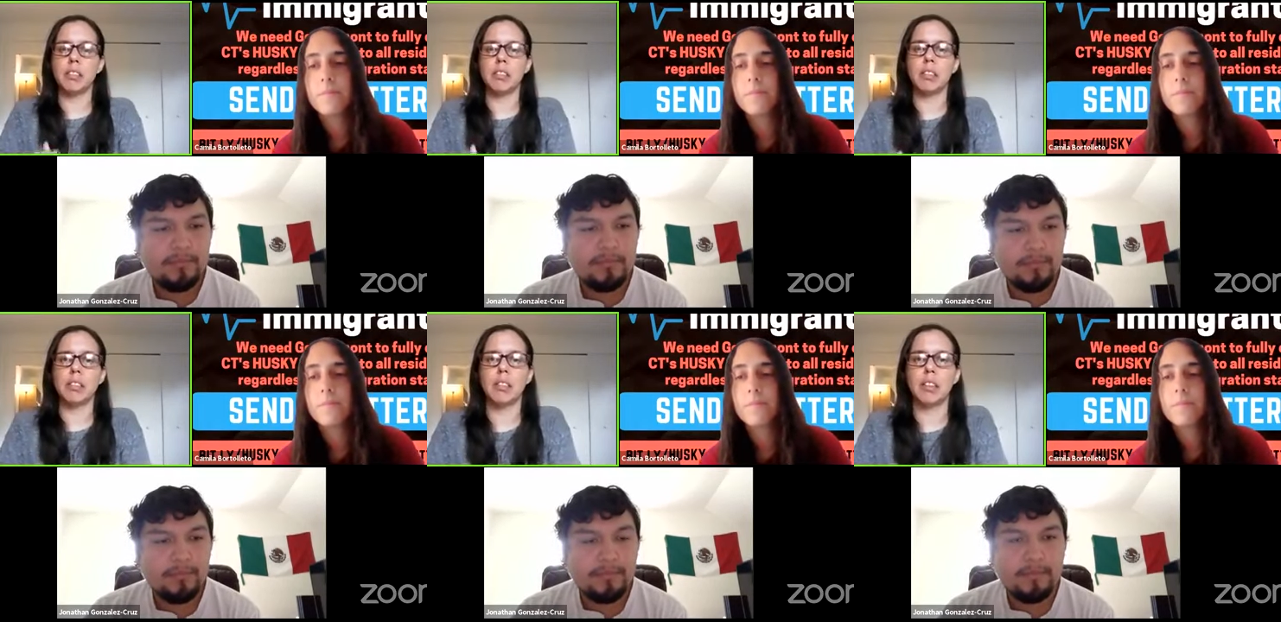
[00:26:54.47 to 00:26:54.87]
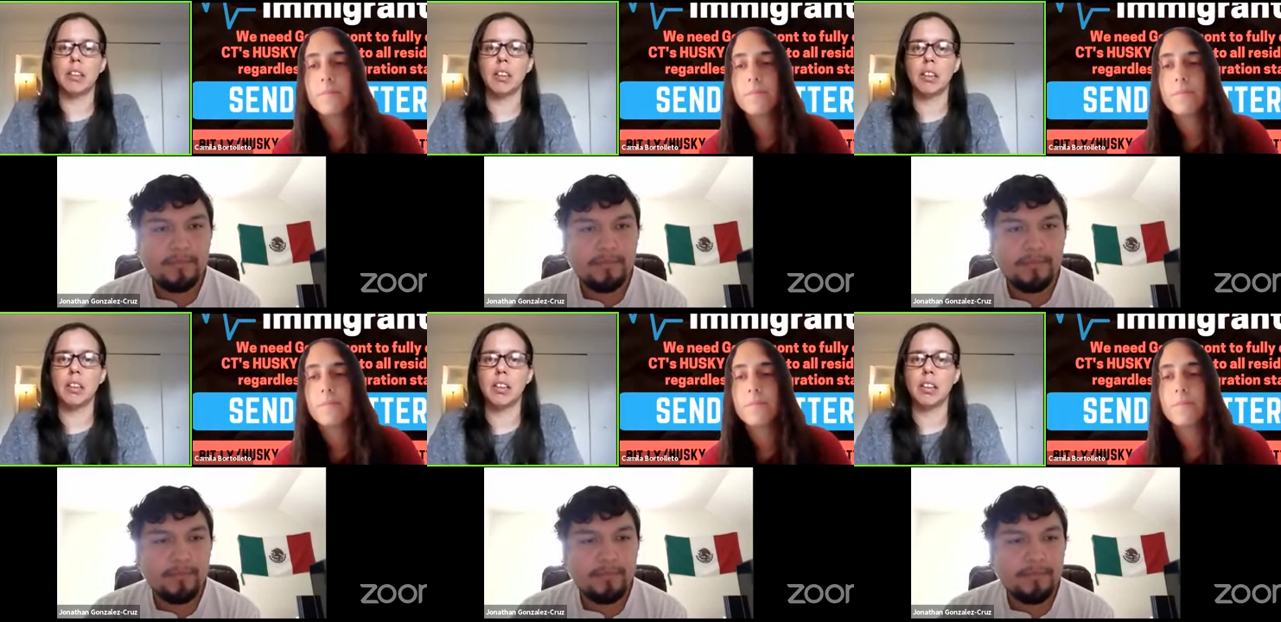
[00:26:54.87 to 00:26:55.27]

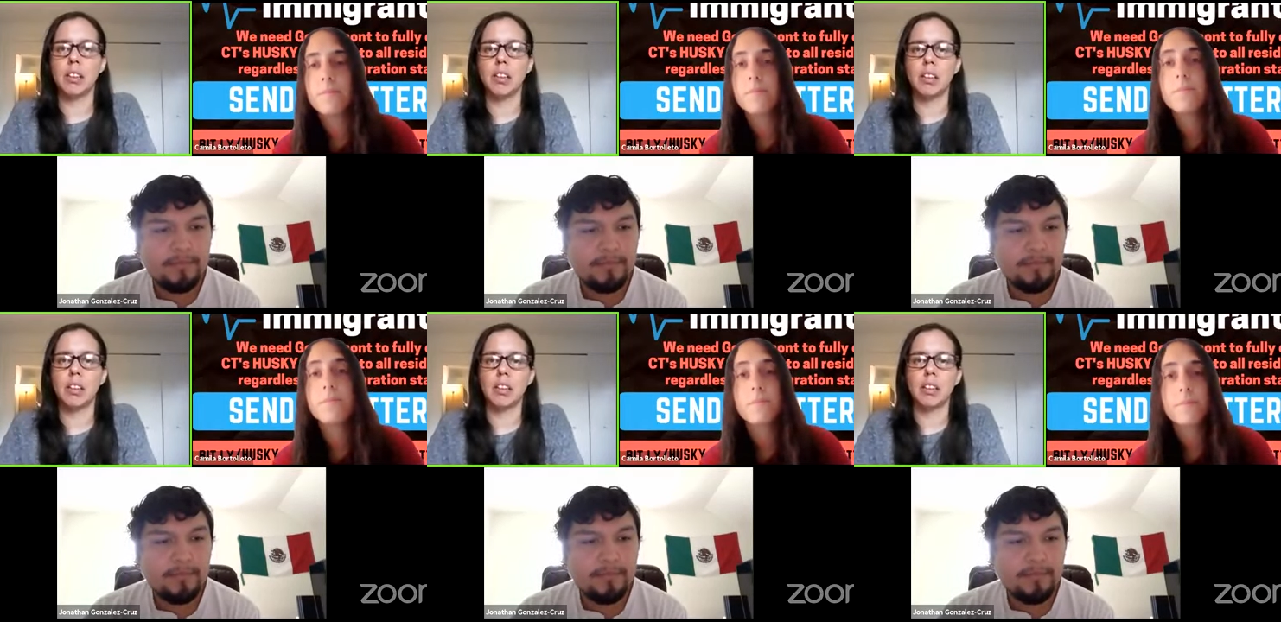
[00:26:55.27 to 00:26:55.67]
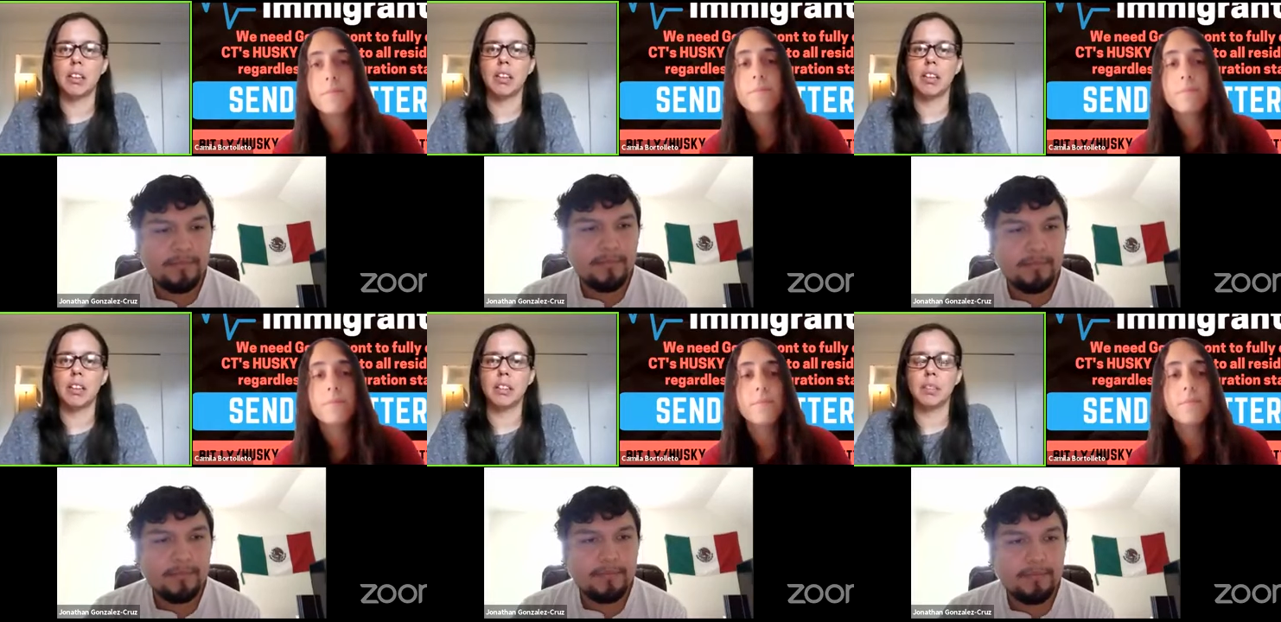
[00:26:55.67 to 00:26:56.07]

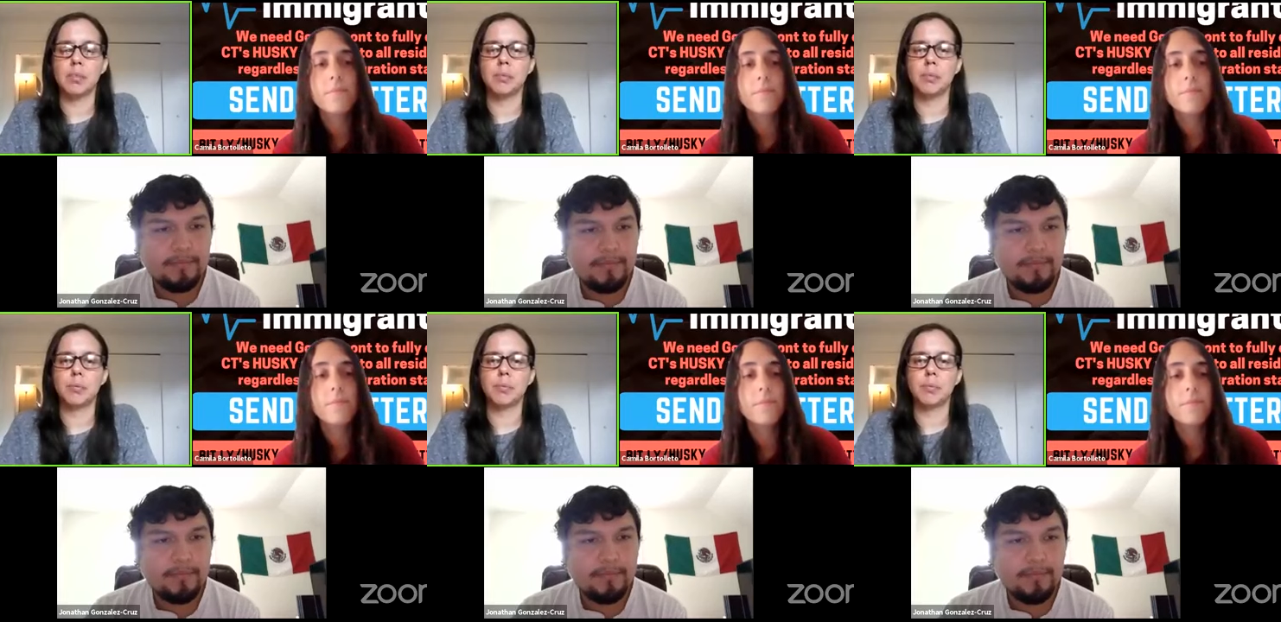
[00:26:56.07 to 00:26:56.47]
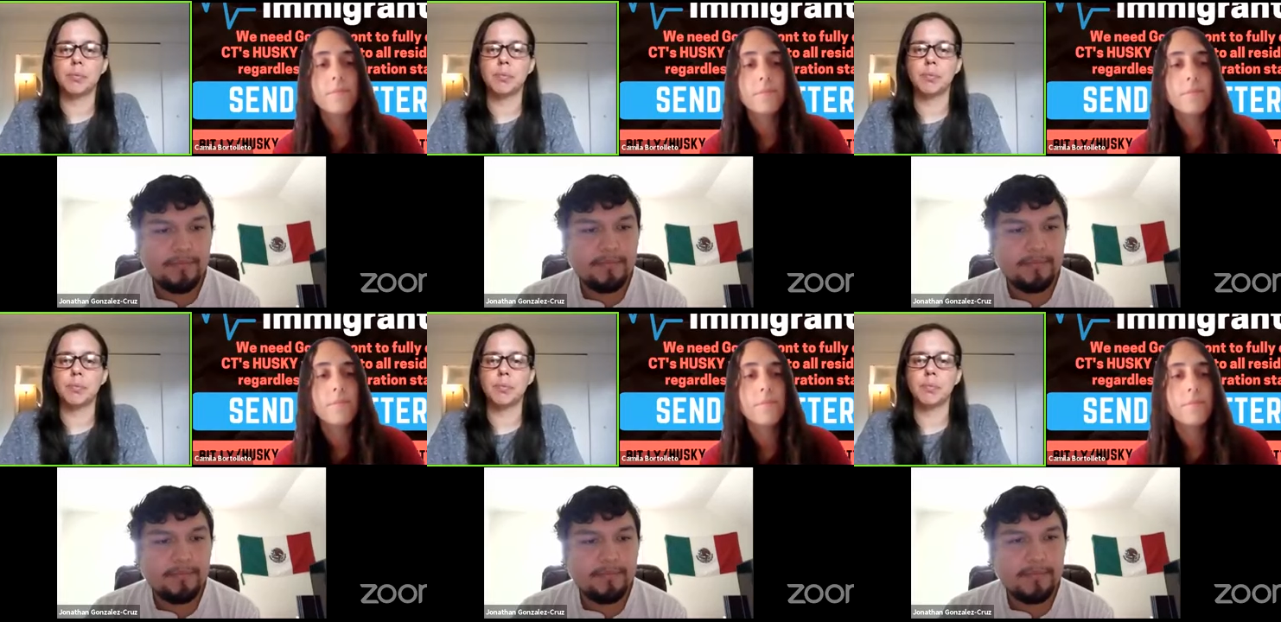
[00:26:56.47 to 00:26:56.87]

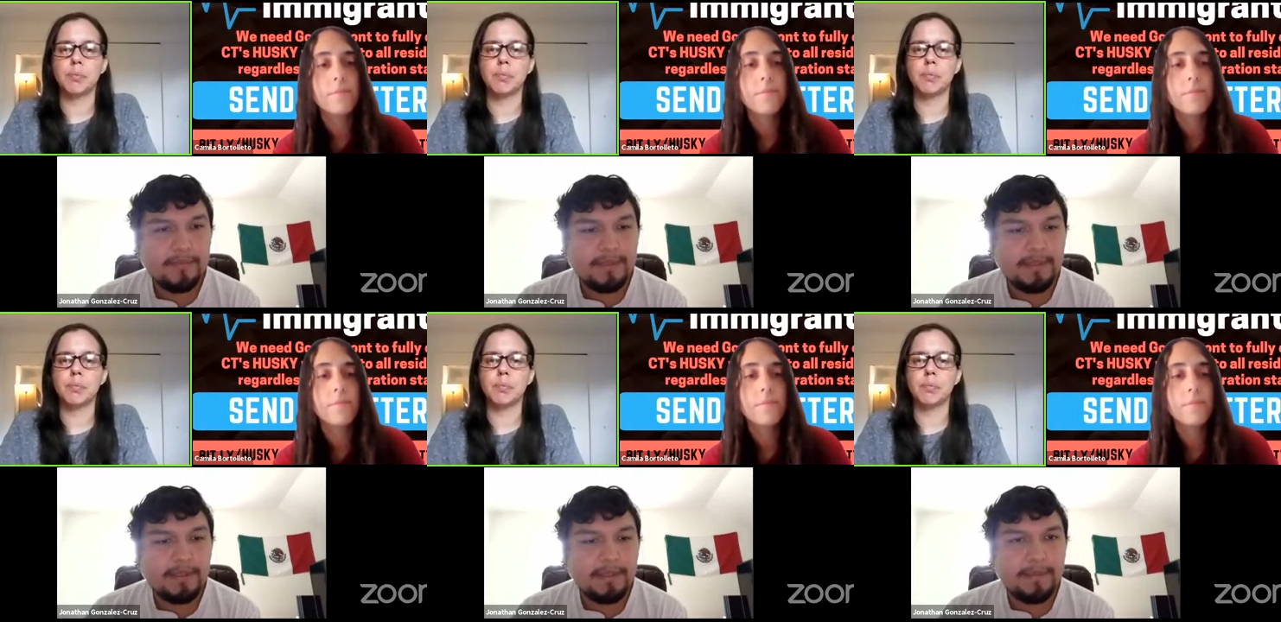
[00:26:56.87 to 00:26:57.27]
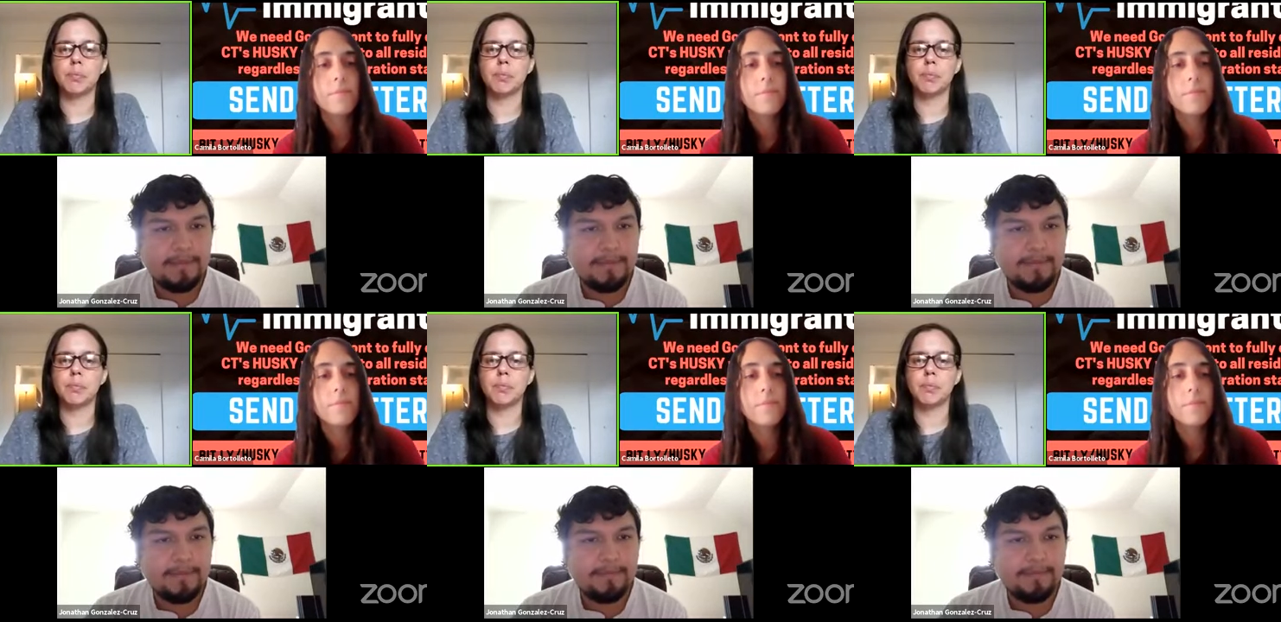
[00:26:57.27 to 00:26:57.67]

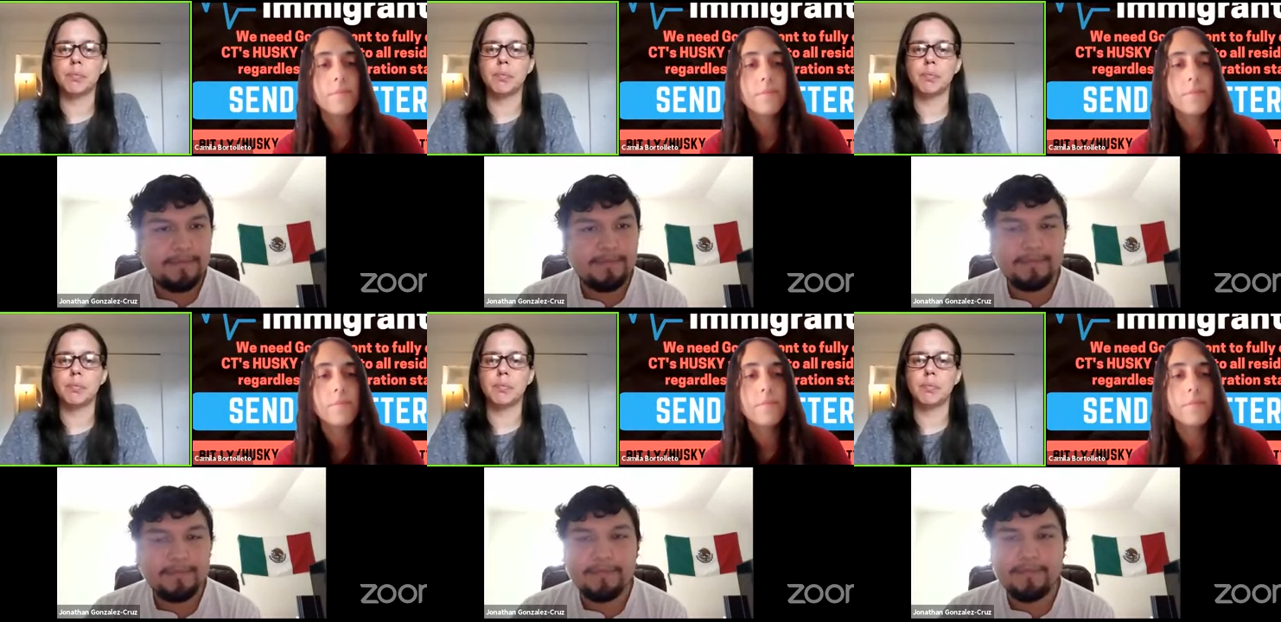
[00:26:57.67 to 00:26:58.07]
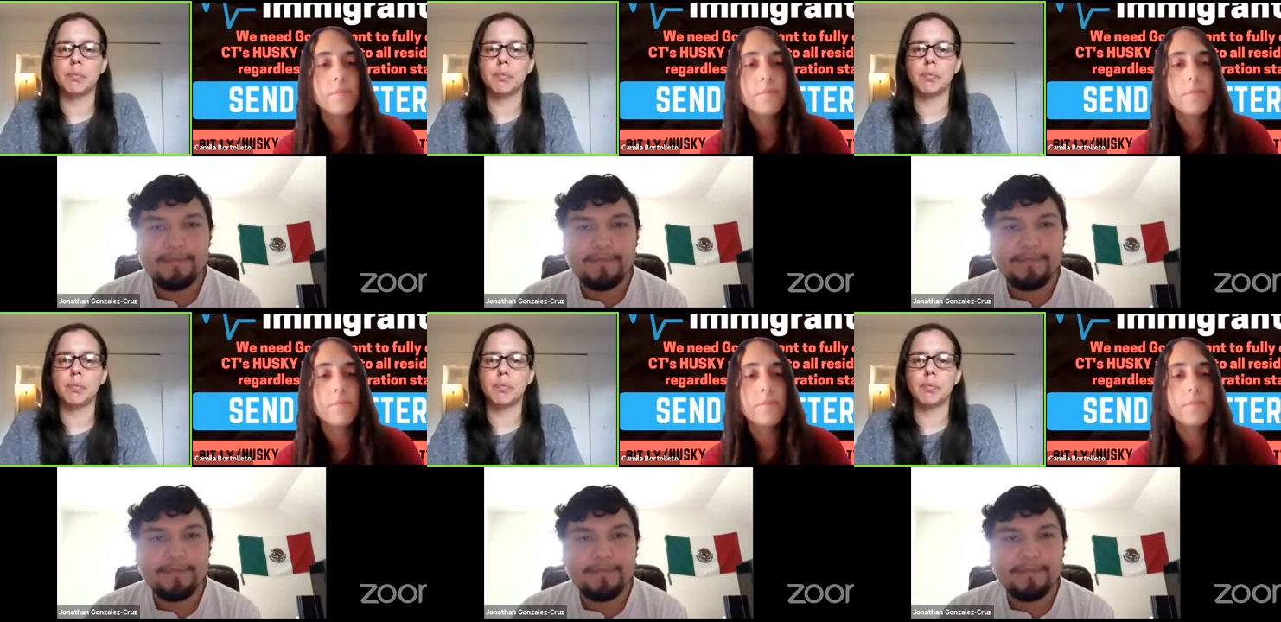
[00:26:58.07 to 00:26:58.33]
Nobody speaks.